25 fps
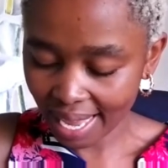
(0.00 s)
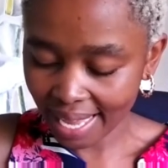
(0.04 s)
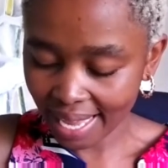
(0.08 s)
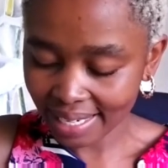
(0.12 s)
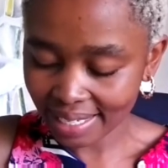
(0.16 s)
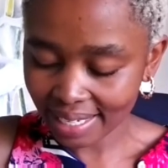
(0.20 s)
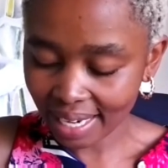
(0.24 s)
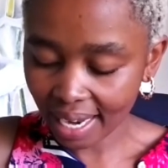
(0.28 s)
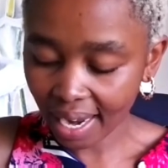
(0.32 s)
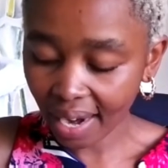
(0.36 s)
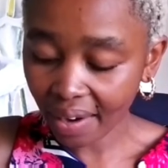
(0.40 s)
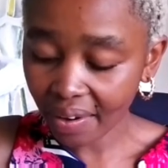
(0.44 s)

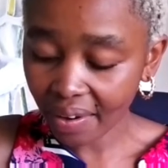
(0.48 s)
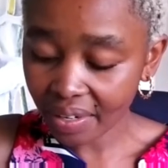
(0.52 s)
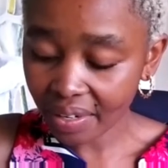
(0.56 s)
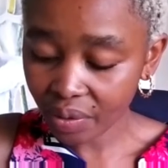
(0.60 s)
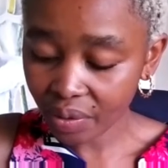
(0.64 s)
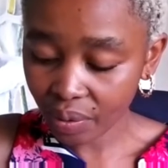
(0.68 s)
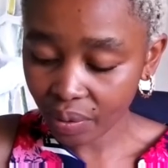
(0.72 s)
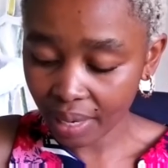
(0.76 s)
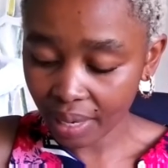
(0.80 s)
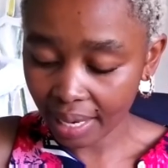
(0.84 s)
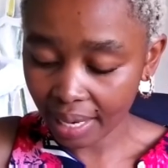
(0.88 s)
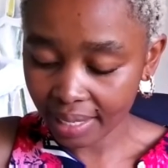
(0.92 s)
and
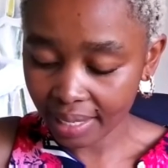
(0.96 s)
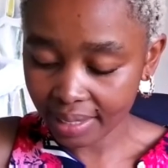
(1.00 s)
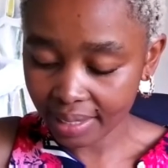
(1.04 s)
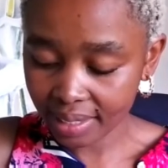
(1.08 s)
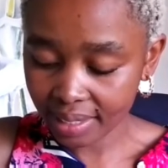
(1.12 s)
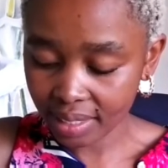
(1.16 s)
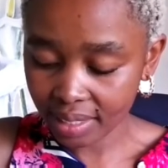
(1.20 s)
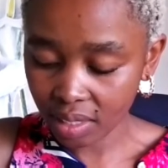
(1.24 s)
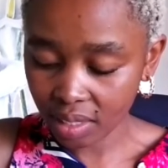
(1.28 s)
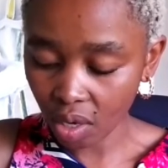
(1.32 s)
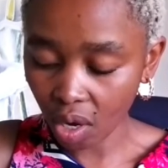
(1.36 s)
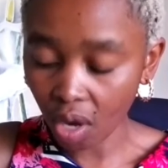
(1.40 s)
current
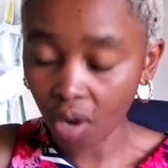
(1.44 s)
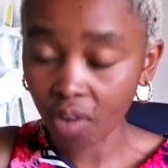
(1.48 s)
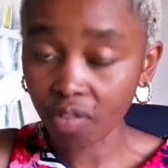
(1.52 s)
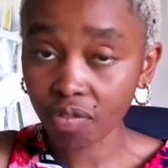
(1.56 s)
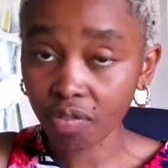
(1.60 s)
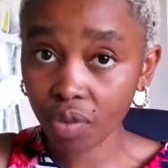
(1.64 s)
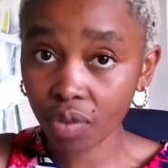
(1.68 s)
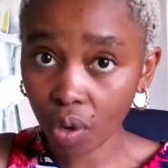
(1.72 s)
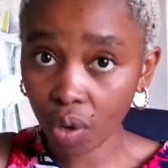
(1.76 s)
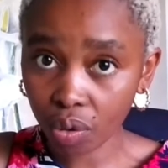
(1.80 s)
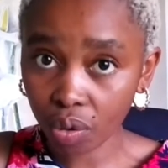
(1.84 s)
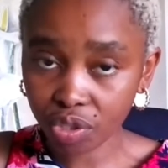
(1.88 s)
reality
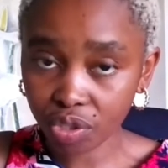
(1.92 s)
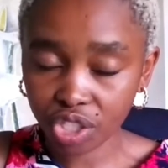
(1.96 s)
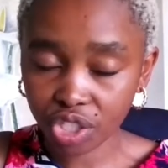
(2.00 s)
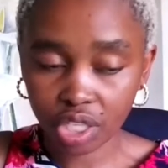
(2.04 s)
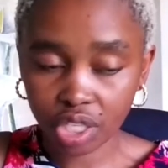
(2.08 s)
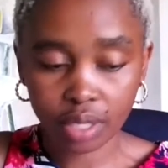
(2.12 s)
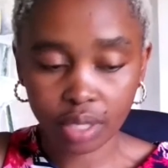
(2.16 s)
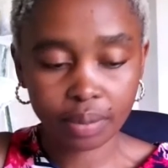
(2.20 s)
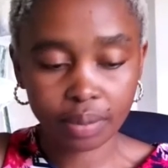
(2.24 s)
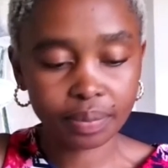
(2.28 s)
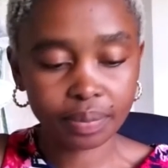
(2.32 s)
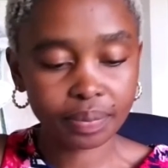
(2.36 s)
of
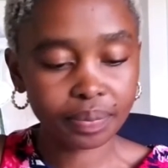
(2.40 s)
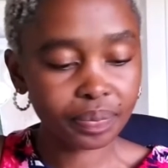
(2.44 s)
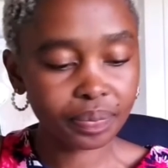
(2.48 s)
coaching,